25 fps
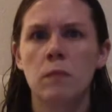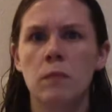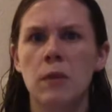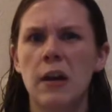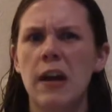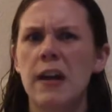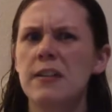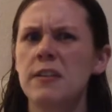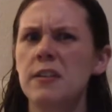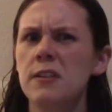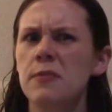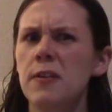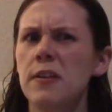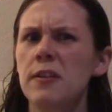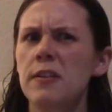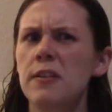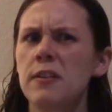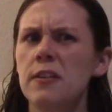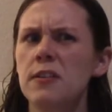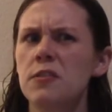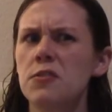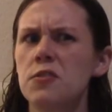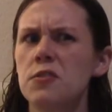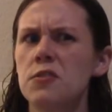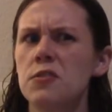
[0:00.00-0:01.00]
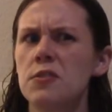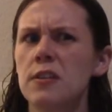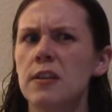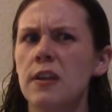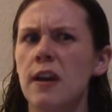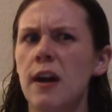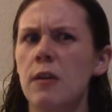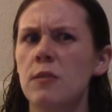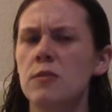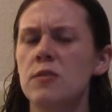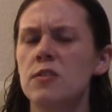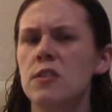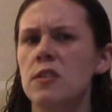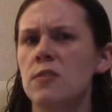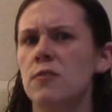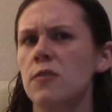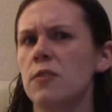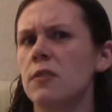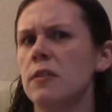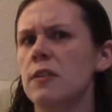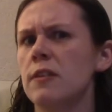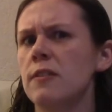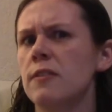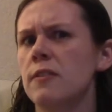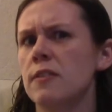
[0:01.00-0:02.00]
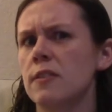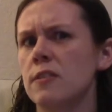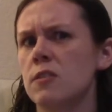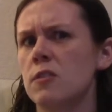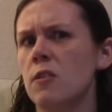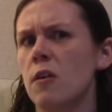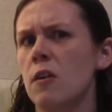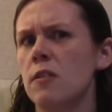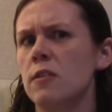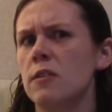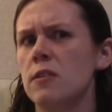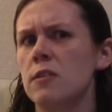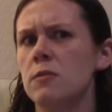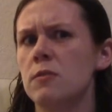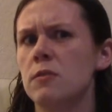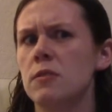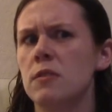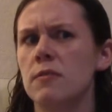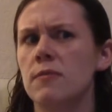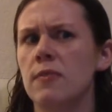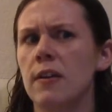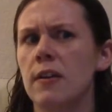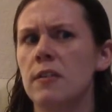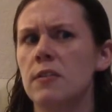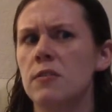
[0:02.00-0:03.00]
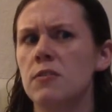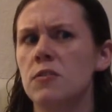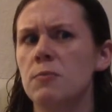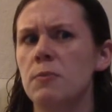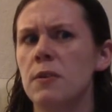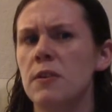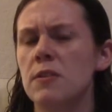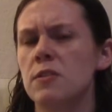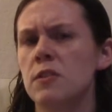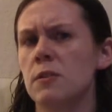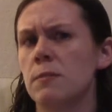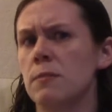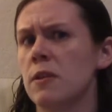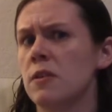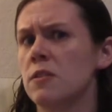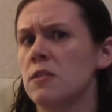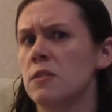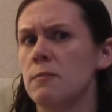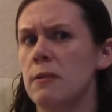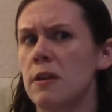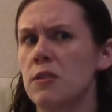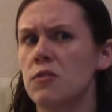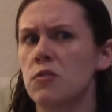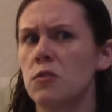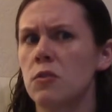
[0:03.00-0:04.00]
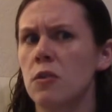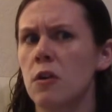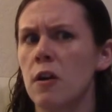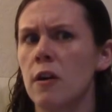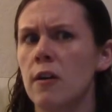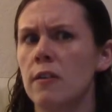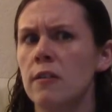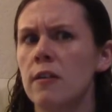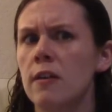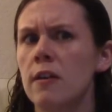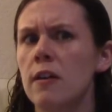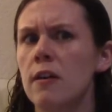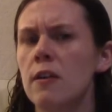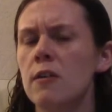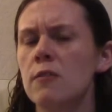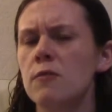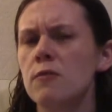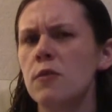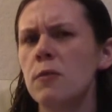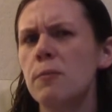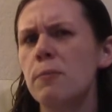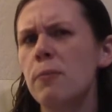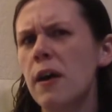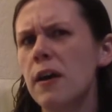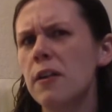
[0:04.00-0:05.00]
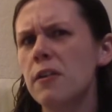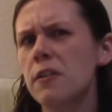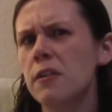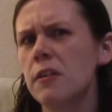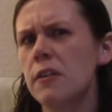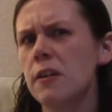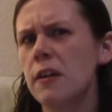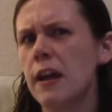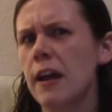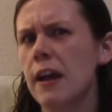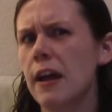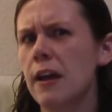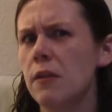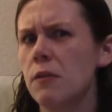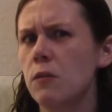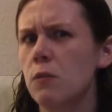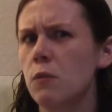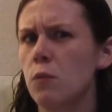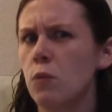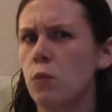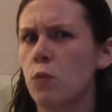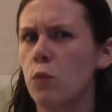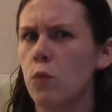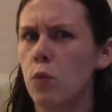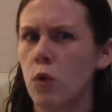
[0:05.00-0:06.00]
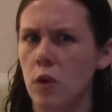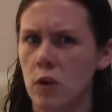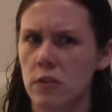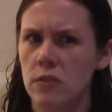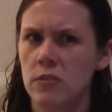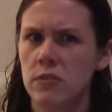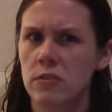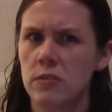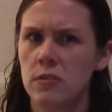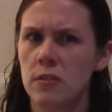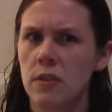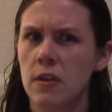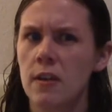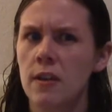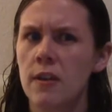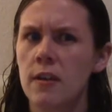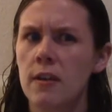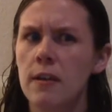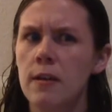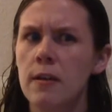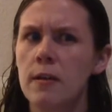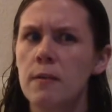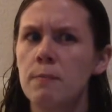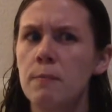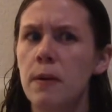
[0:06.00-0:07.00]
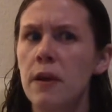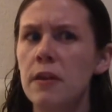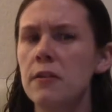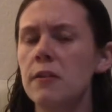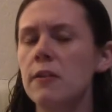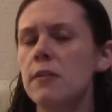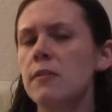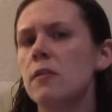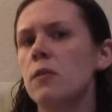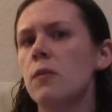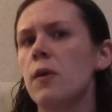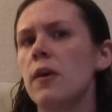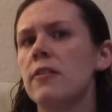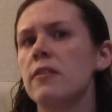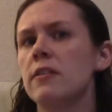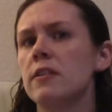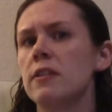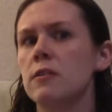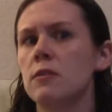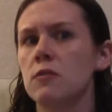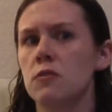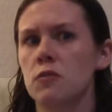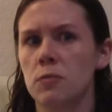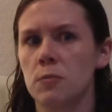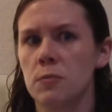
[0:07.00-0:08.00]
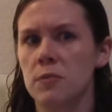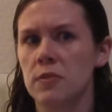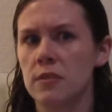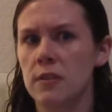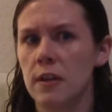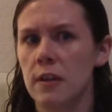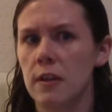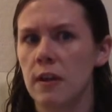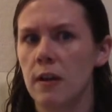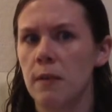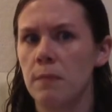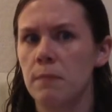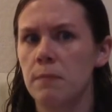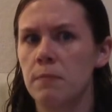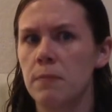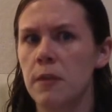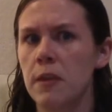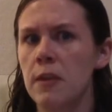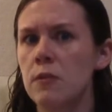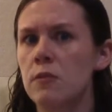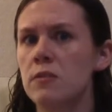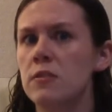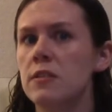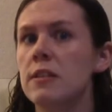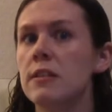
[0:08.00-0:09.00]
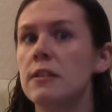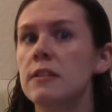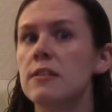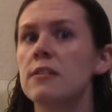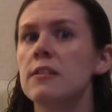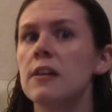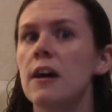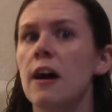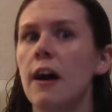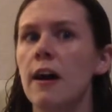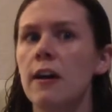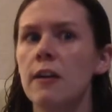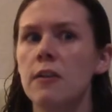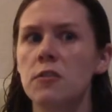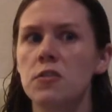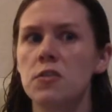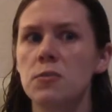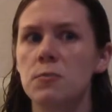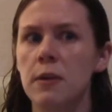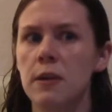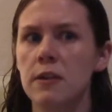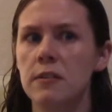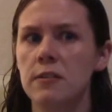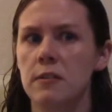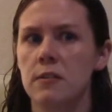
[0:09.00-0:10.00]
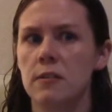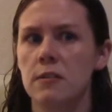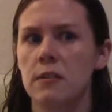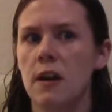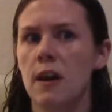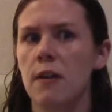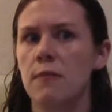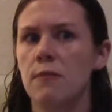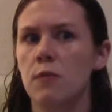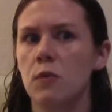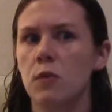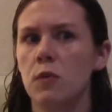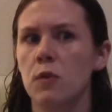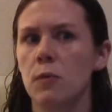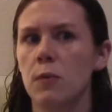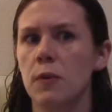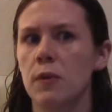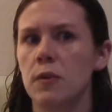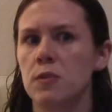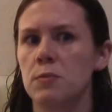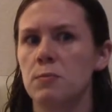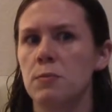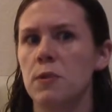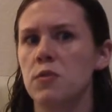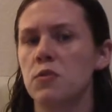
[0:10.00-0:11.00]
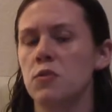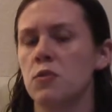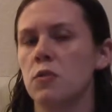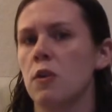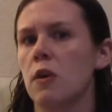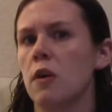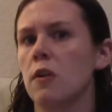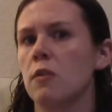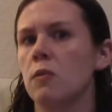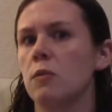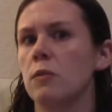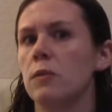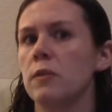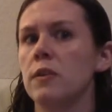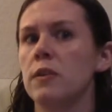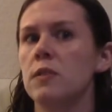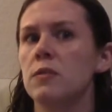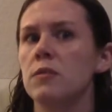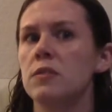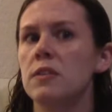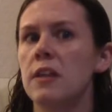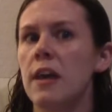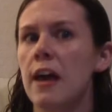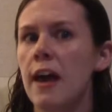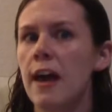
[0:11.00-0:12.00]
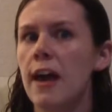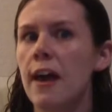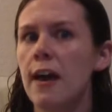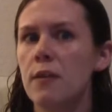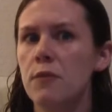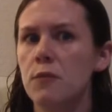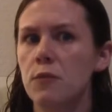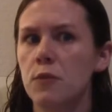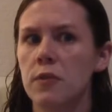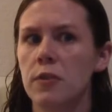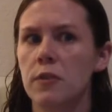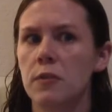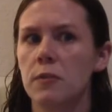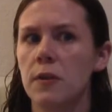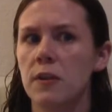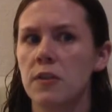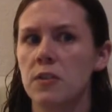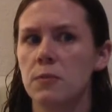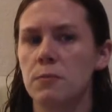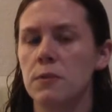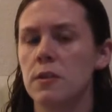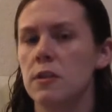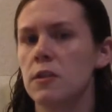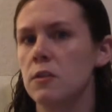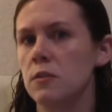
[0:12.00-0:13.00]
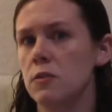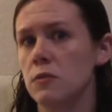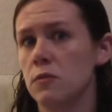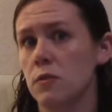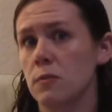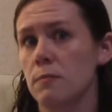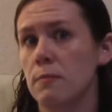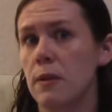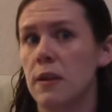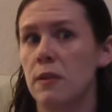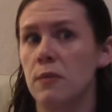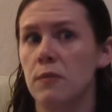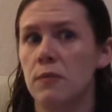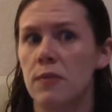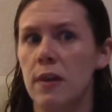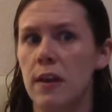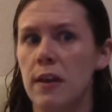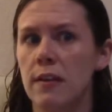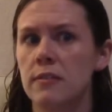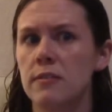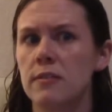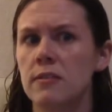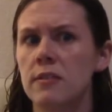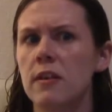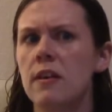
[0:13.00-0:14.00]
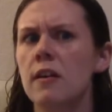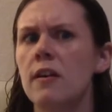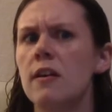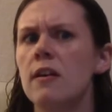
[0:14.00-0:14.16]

I did find it interesting how differently this con used the venue space compared to MetroCon, for better and worse. Better in the way the dealer's room was set up. They used the entire space on the top floor, whereas MetroCon only used half, with the rest being used for main events.